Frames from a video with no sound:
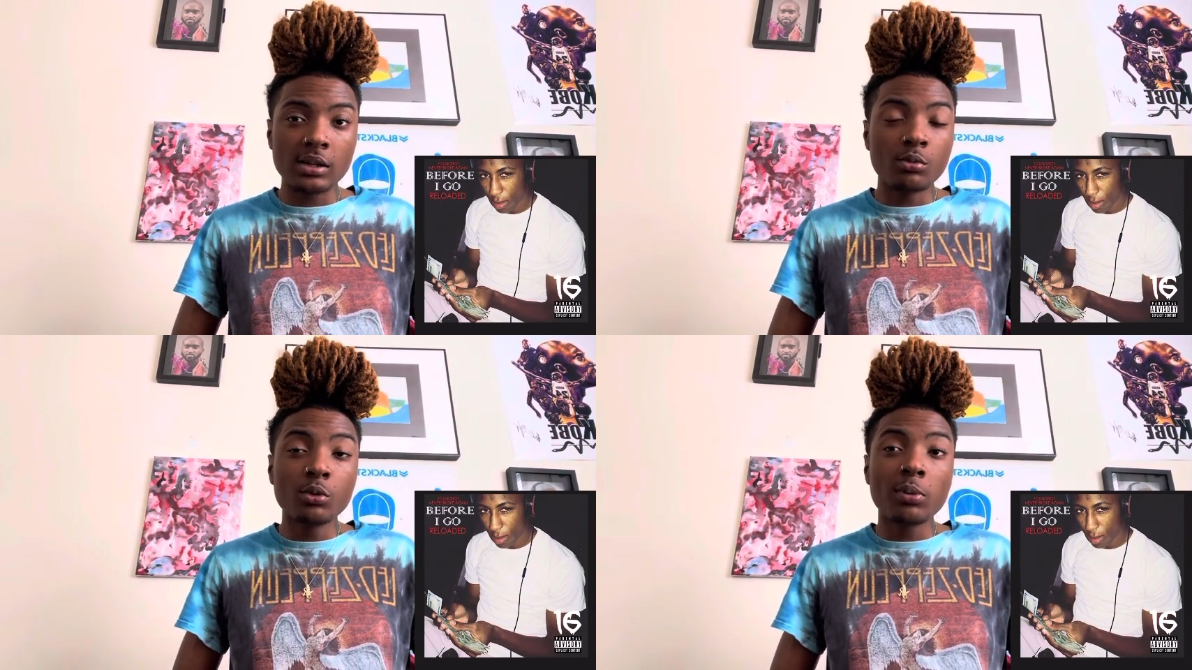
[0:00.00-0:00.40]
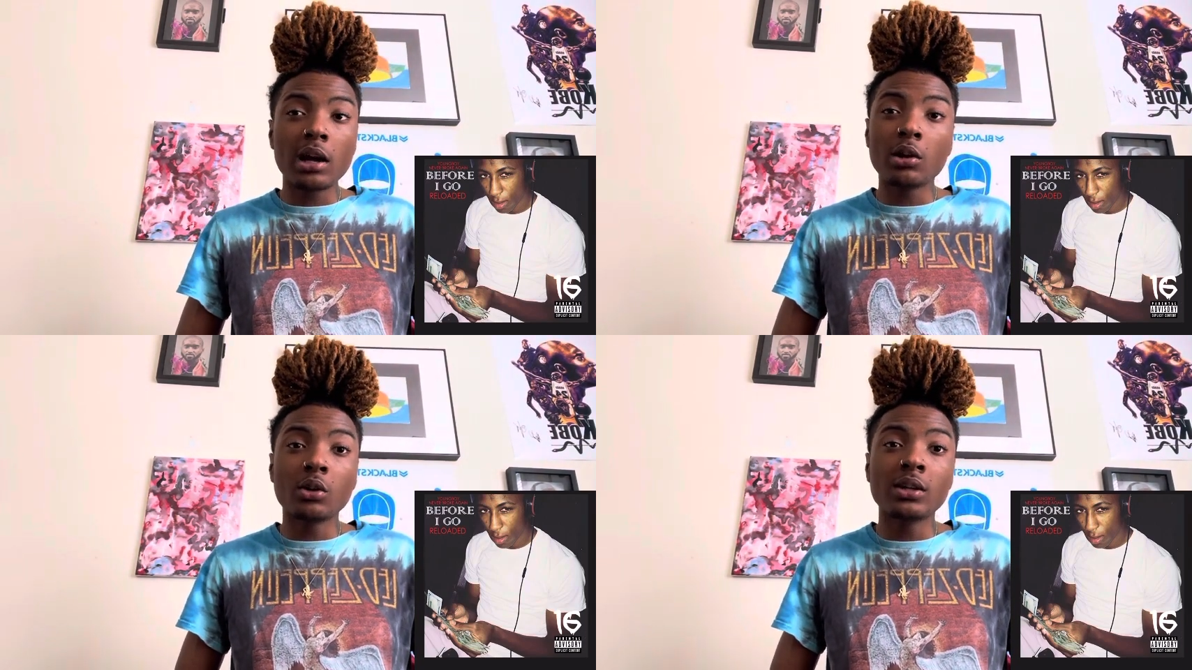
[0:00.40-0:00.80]
Speaker 1: We probably
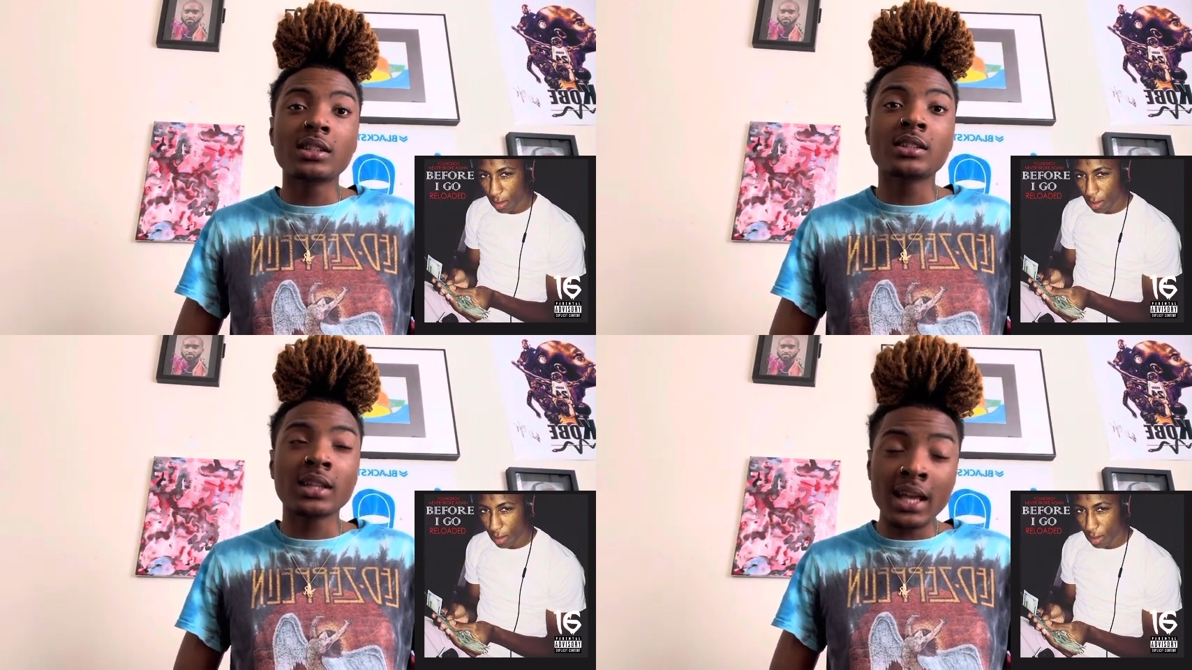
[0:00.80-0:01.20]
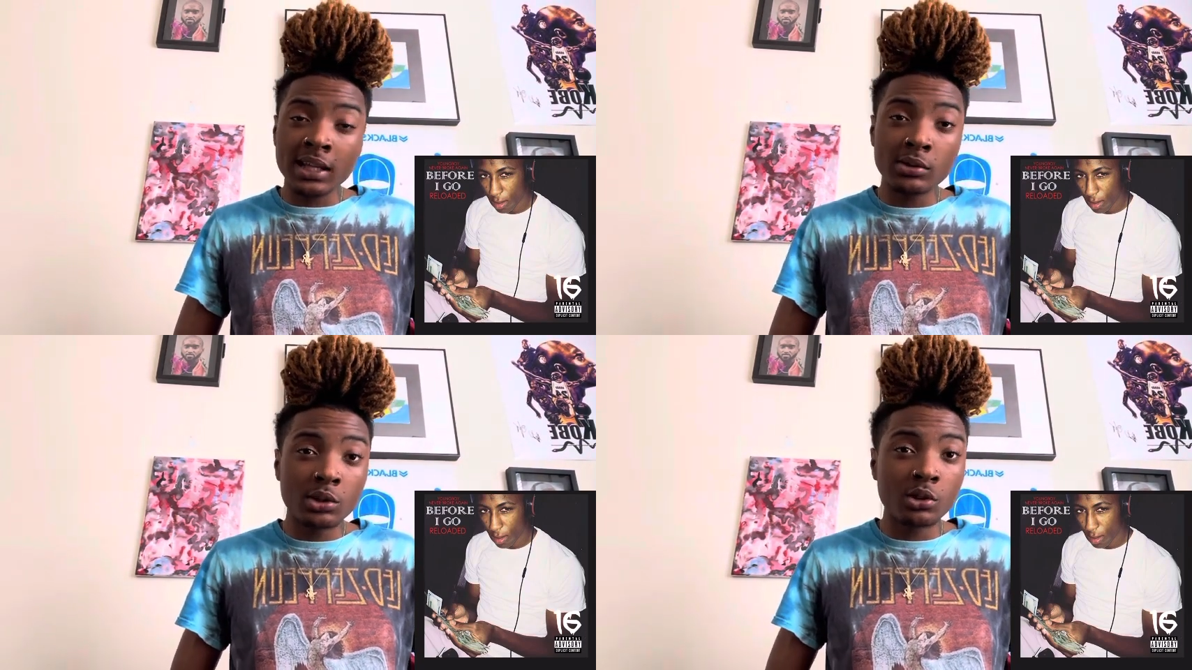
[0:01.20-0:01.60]
don't know
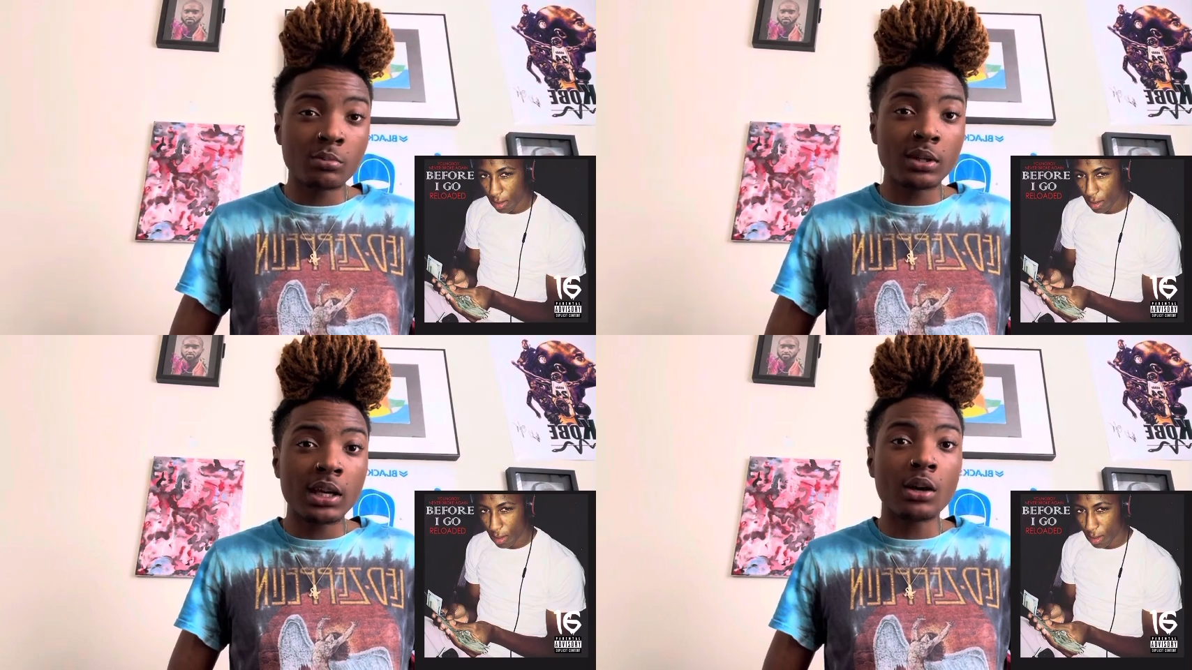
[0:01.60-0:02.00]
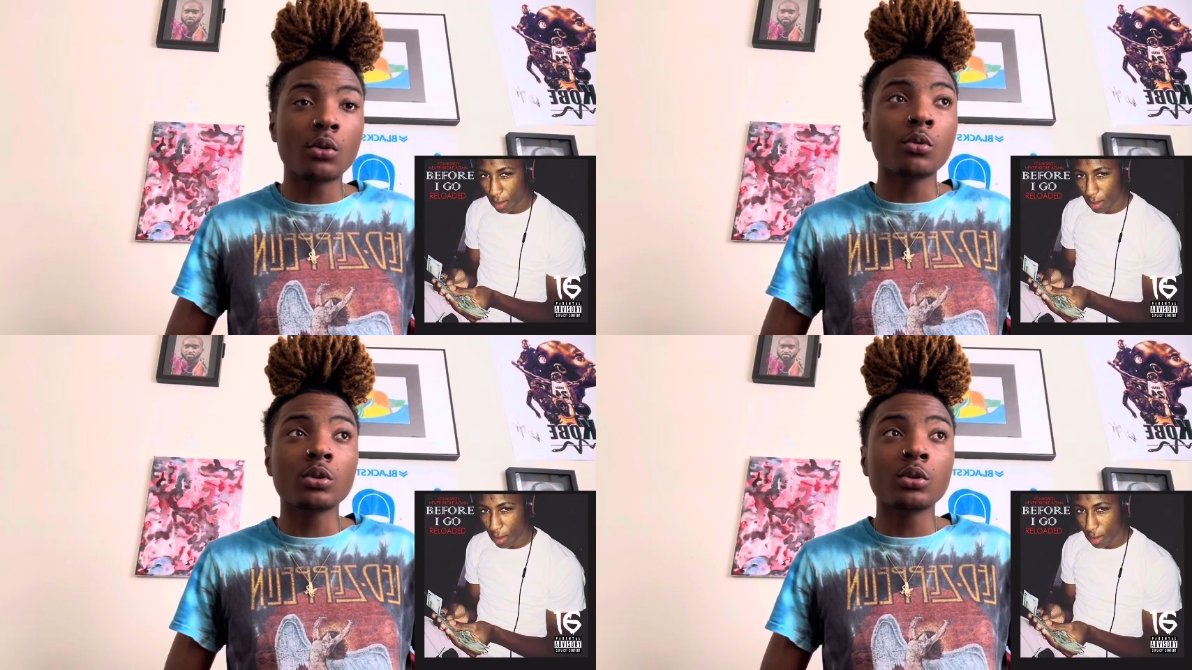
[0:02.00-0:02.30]
exactly where you gonna be at or